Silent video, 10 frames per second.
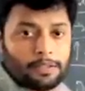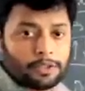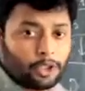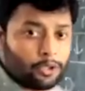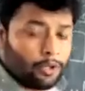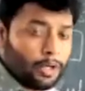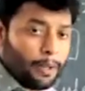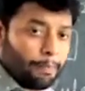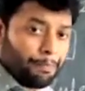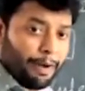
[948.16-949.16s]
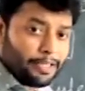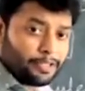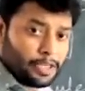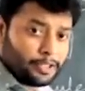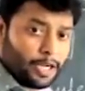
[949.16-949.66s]
So
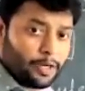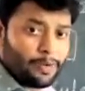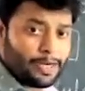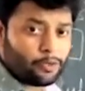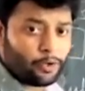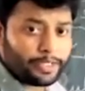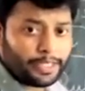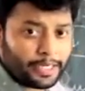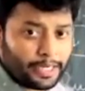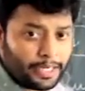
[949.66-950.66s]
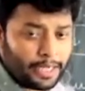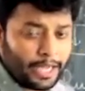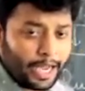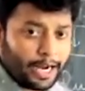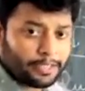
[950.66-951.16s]
first electron will go here
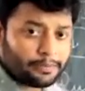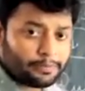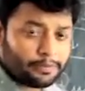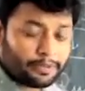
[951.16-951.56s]
and the